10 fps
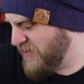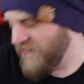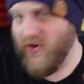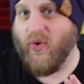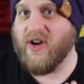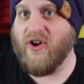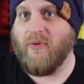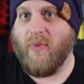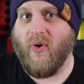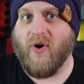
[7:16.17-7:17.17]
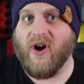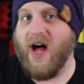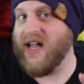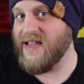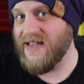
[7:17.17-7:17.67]
if you want to know more,
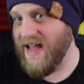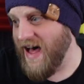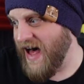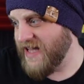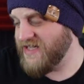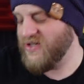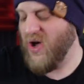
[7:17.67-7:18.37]
a lot,